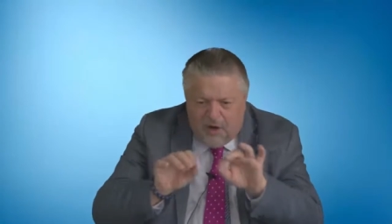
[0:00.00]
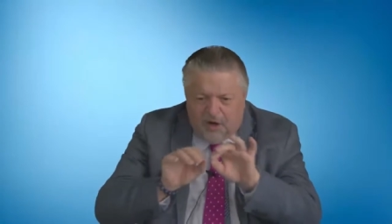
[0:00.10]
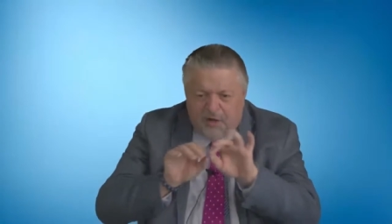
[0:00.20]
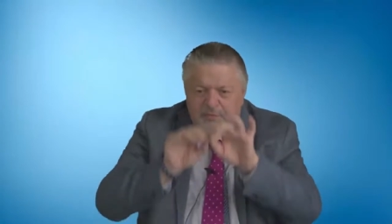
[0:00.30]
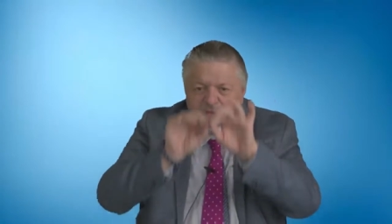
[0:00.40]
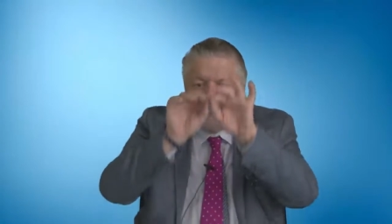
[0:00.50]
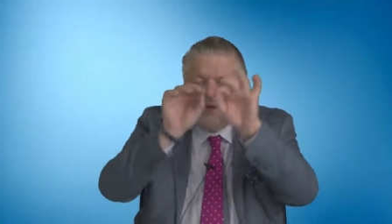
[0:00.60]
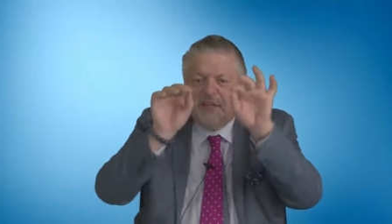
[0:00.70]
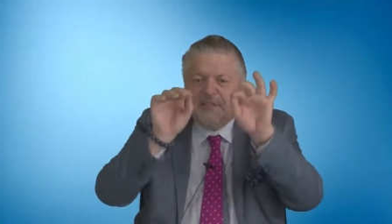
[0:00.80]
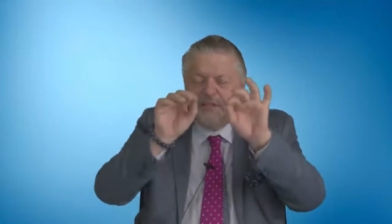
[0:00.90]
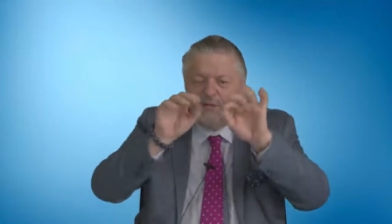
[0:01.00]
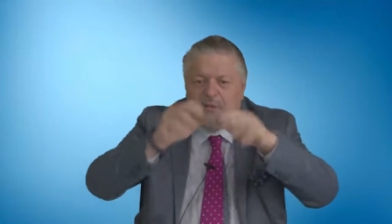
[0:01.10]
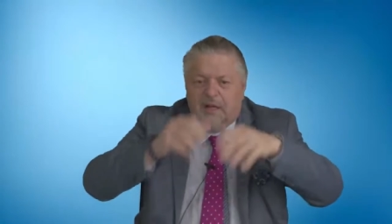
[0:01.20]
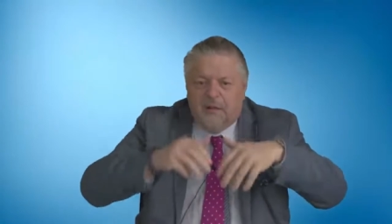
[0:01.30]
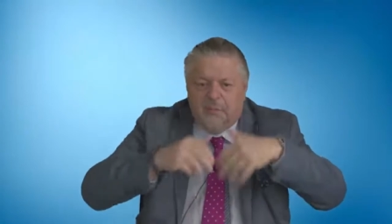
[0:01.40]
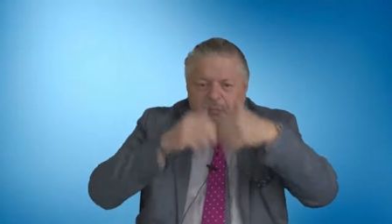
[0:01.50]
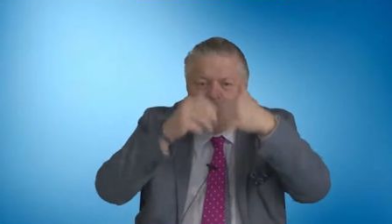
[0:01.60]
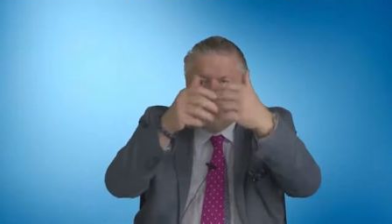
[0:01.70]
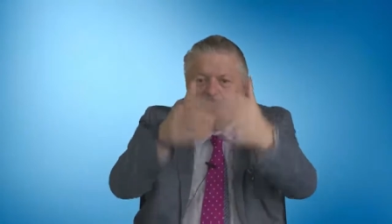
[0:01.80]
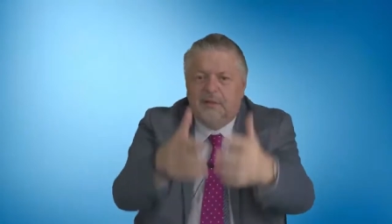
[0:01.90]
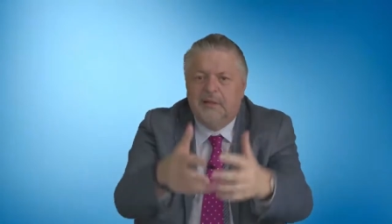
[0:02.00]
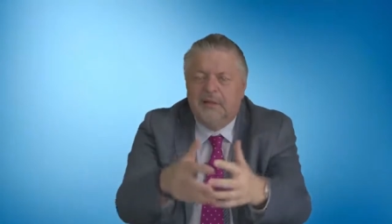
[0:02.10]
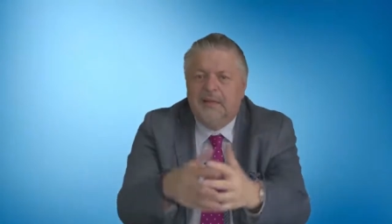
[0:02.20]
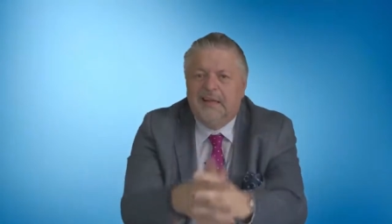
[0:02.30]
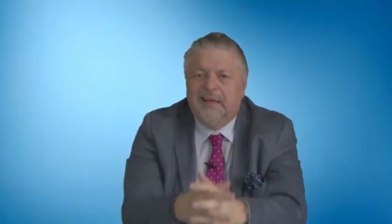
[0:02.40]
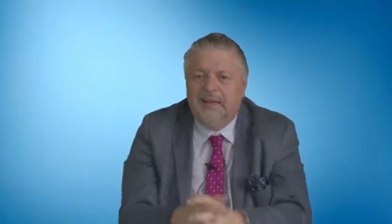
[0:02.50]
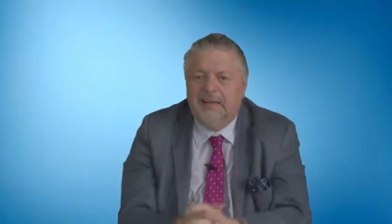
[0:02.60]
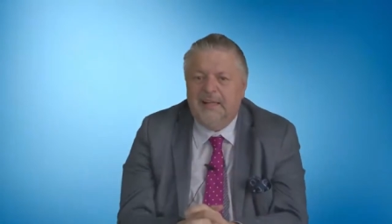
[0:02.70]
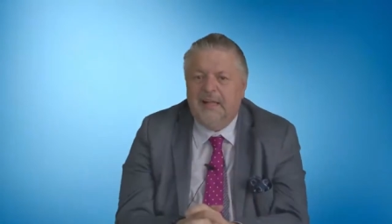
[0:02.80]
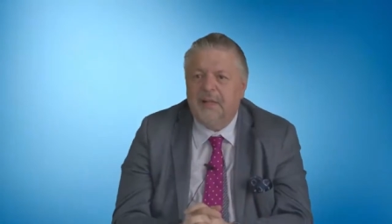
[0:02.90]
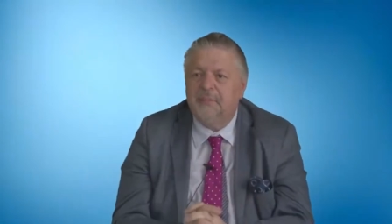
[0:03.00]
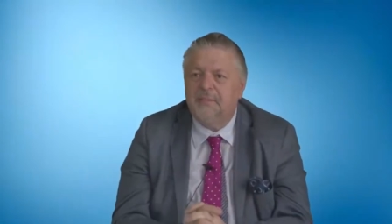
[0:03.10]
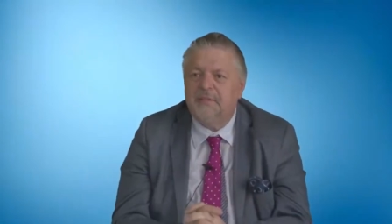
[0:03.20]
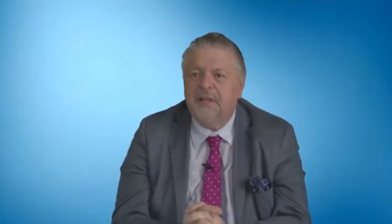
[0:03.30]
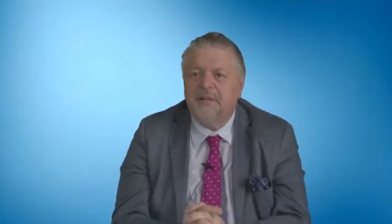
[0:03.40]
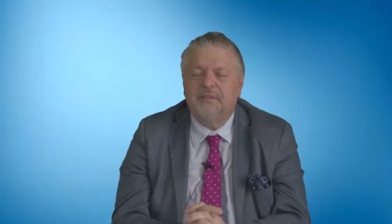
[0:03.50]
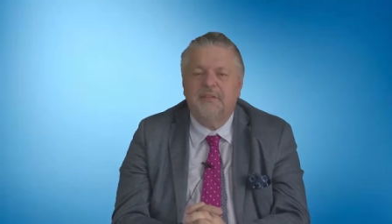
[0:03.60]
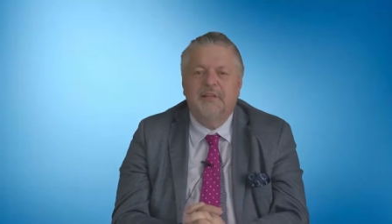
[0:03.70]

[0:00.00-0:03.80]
Occam's razor to help people again help themselves.